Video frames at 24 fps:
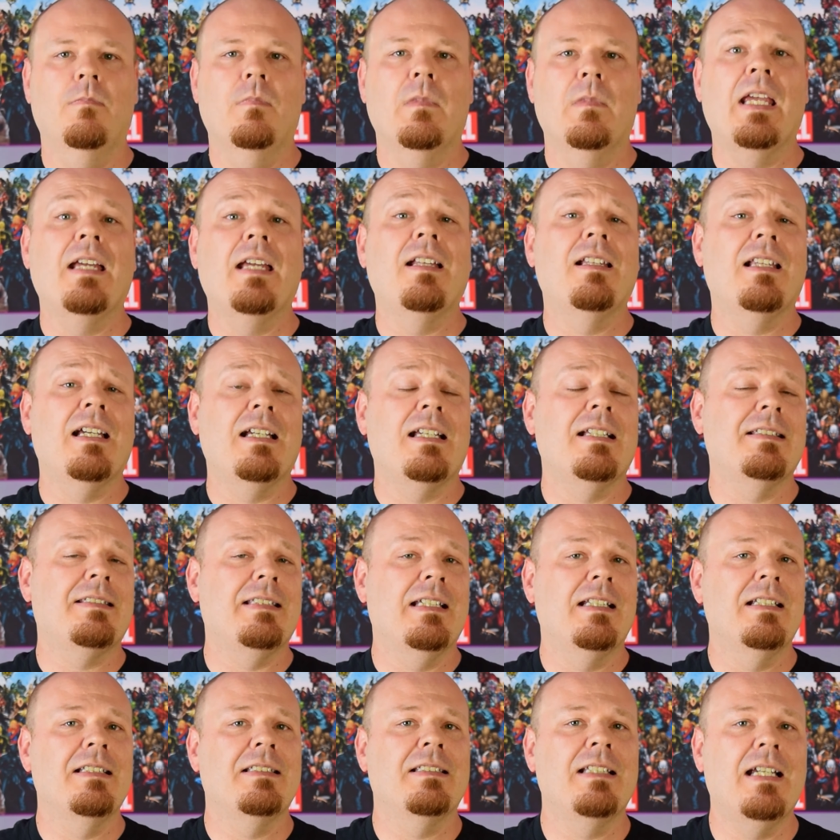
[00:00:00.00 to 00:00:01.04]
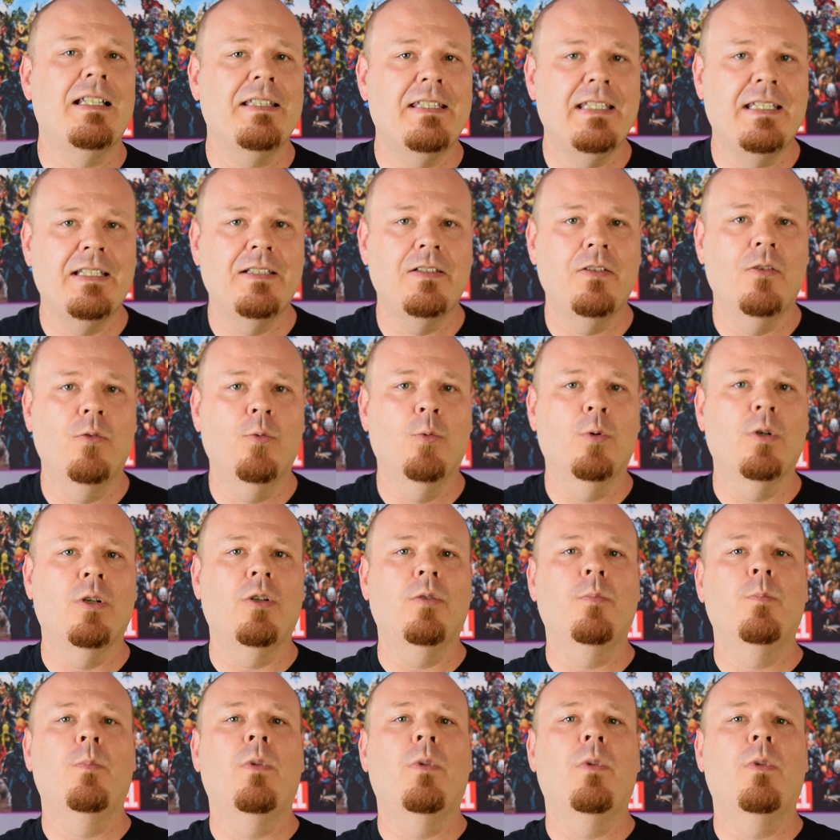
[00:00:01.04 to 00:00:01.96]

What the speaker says: And like I said, it's not the end of the world.